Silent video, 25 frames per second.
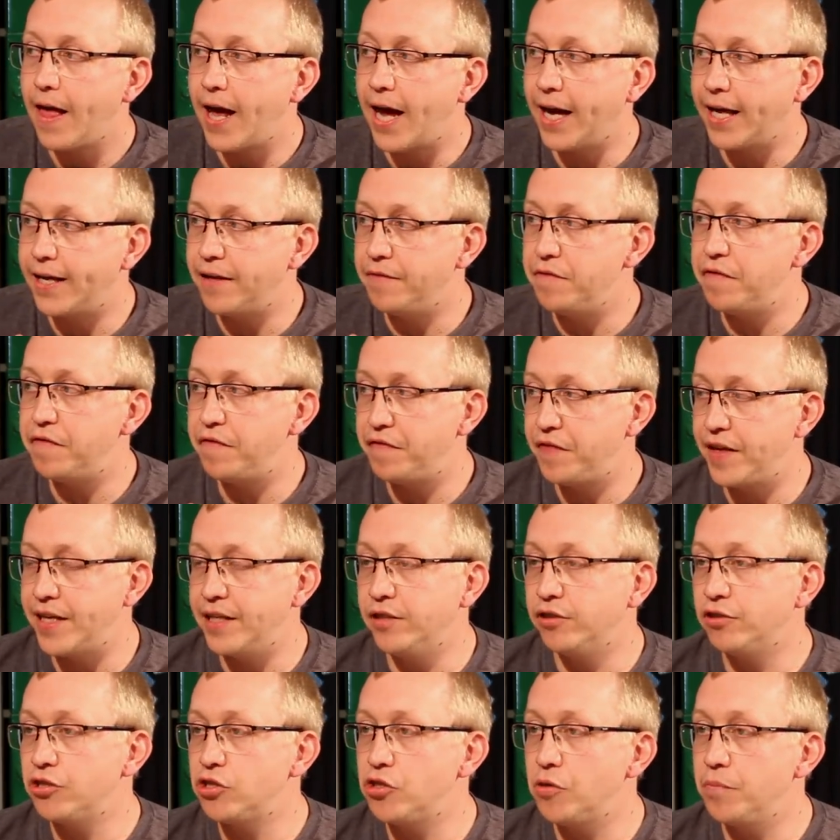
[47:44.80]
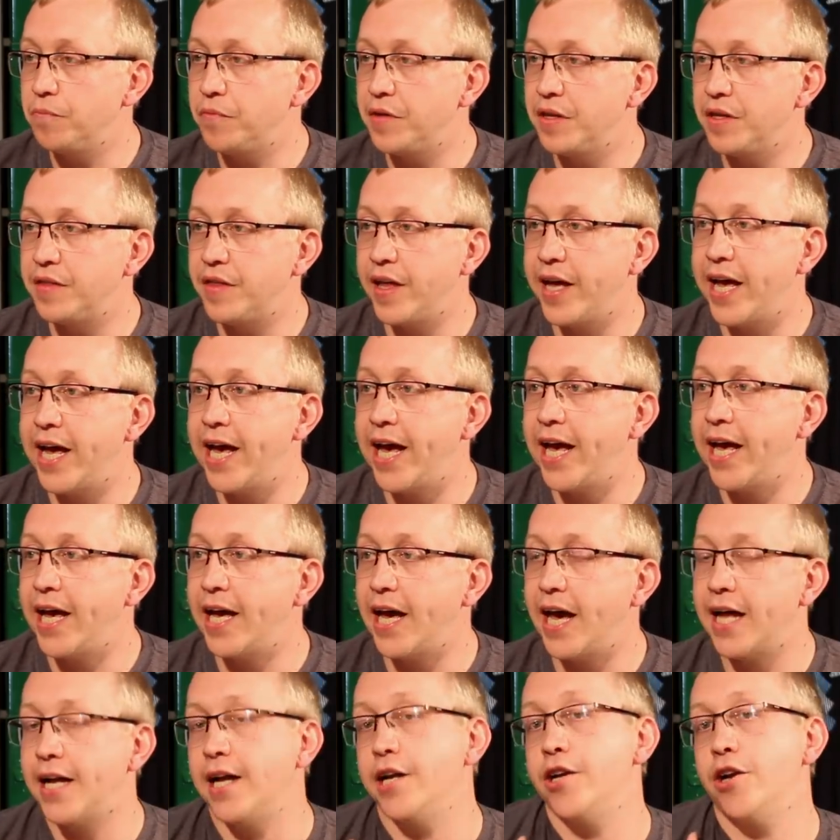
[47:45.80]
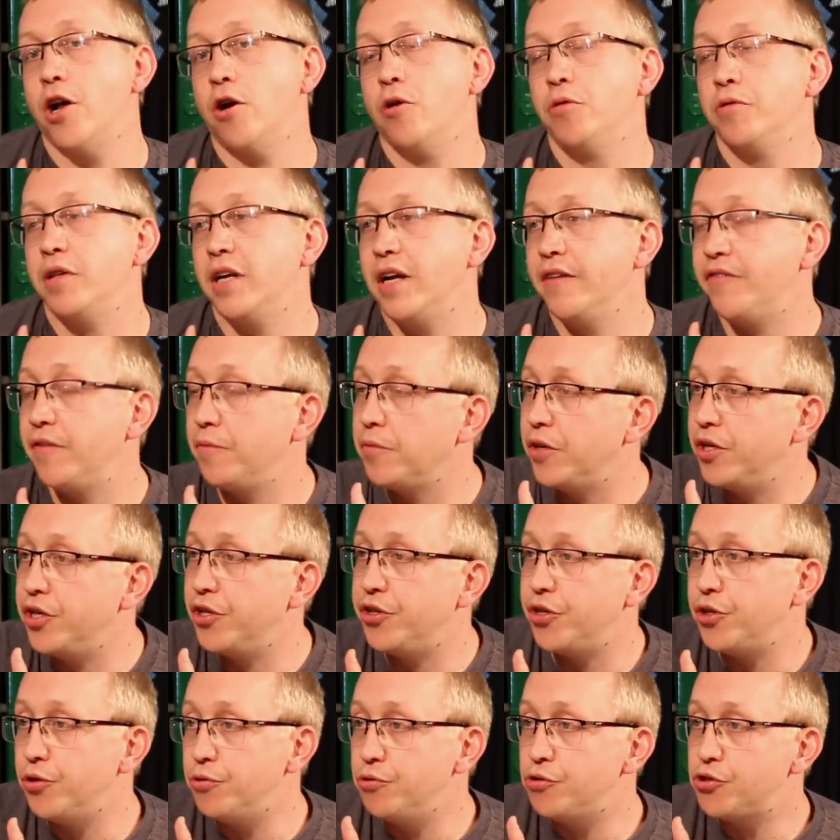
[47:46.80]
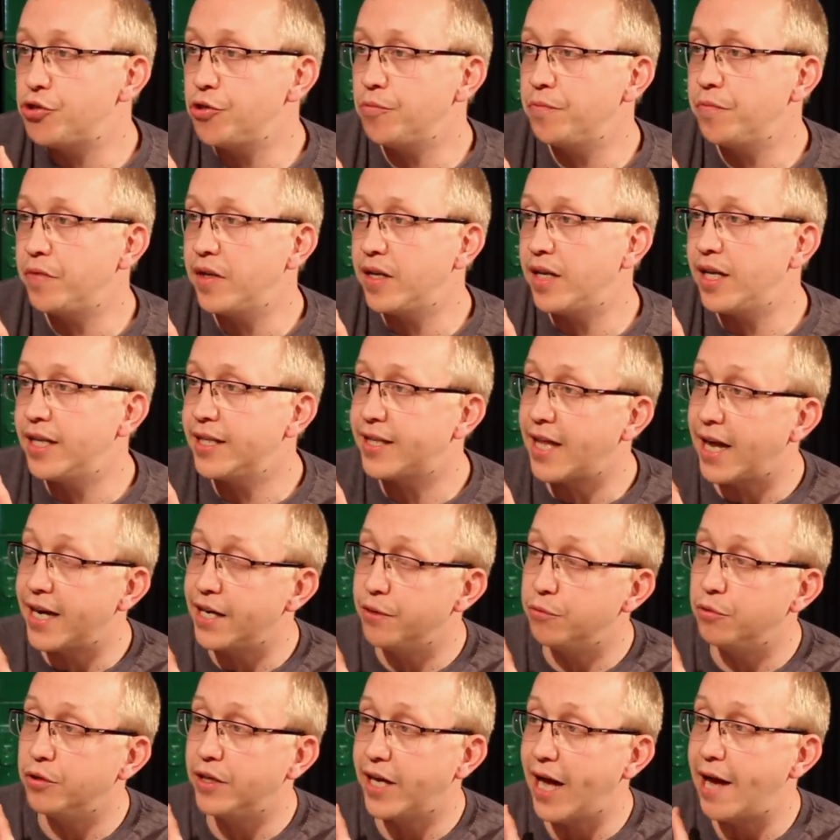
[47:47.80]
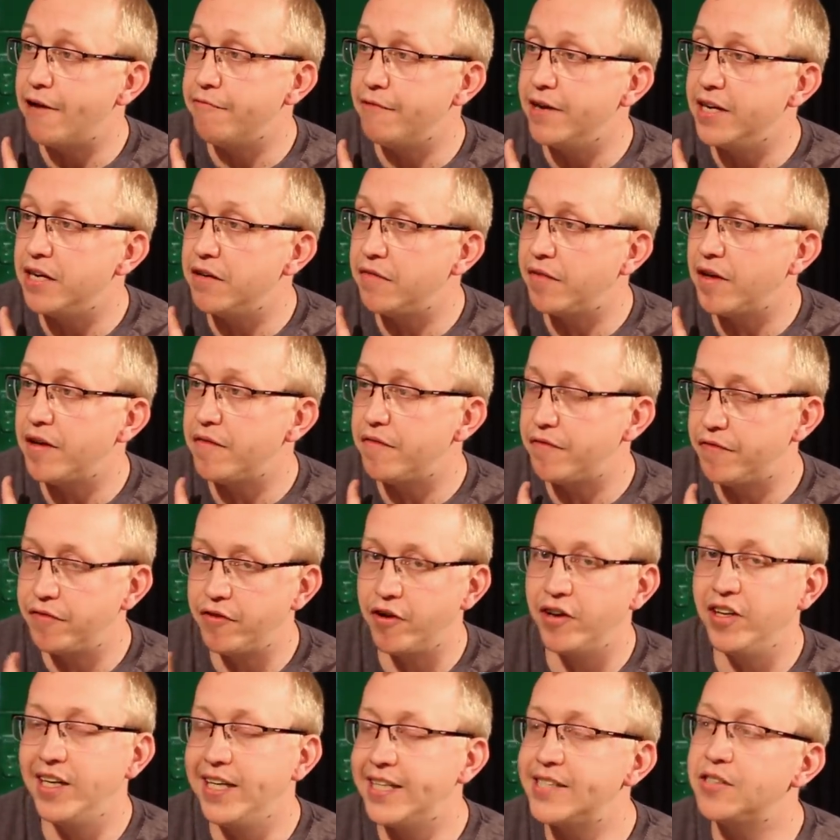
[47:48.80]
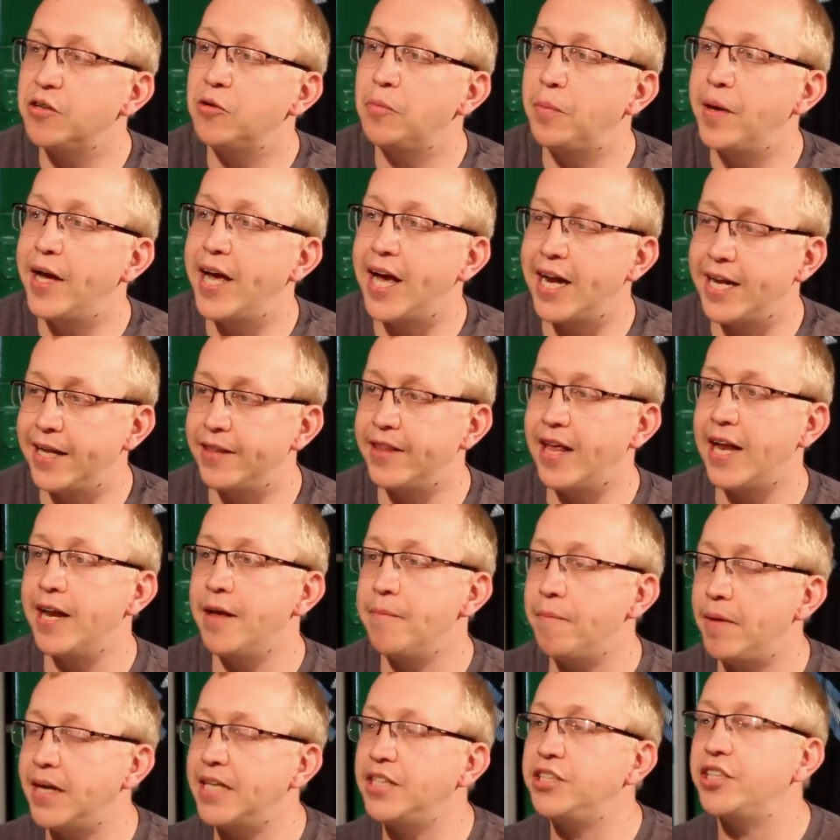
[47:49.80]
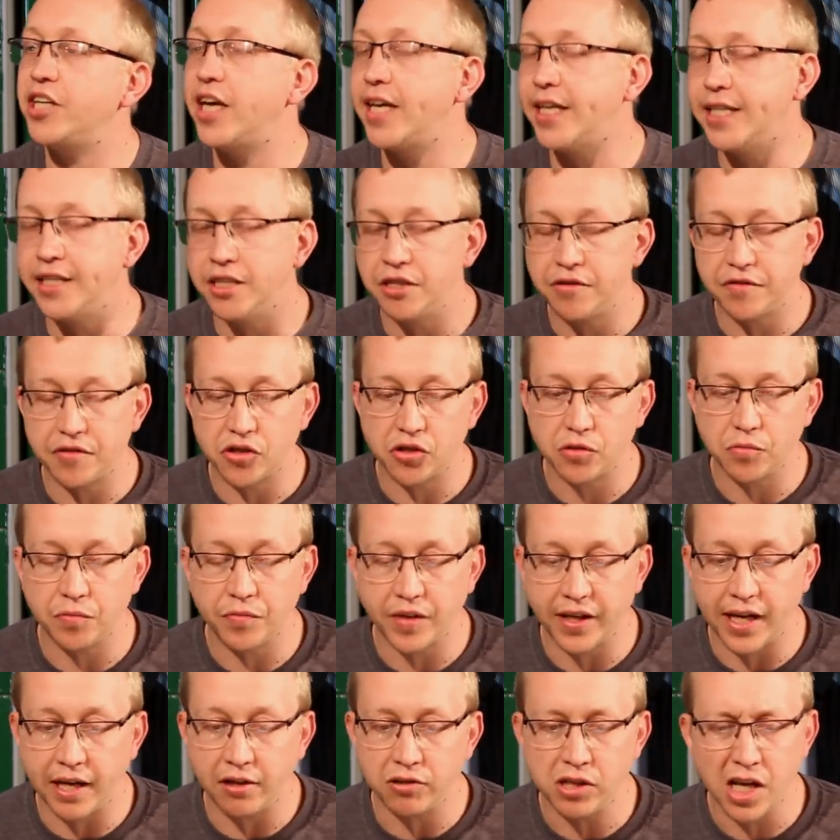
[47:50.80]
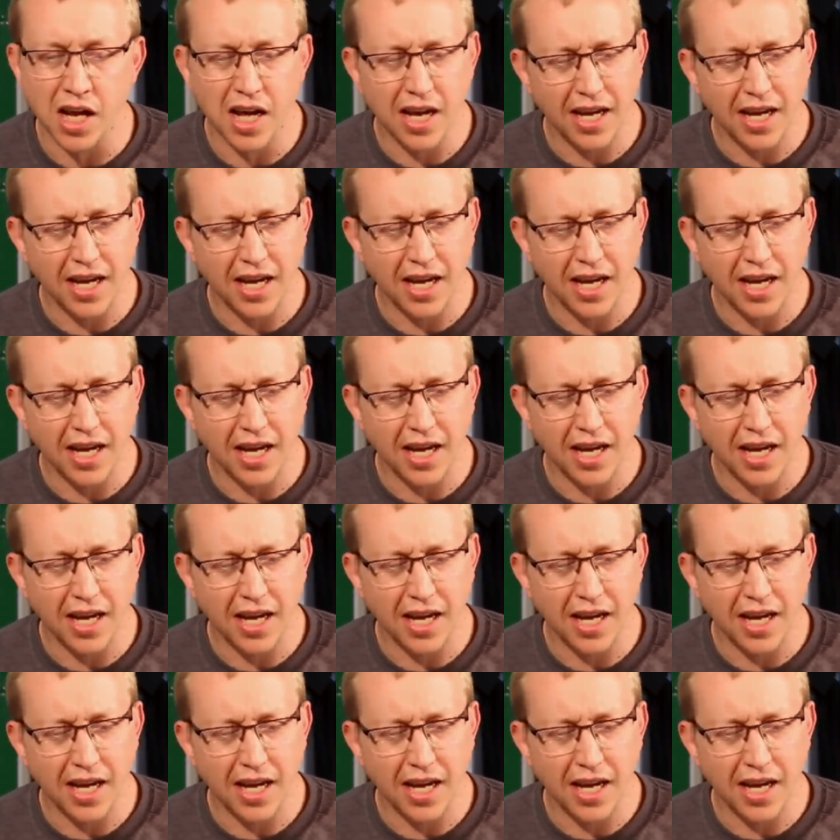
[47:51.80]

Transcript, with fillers: I can feel something there, and I know that if I'm going to do something like that, it will get rid of it for a little bit, and yeah. then it may change for something else.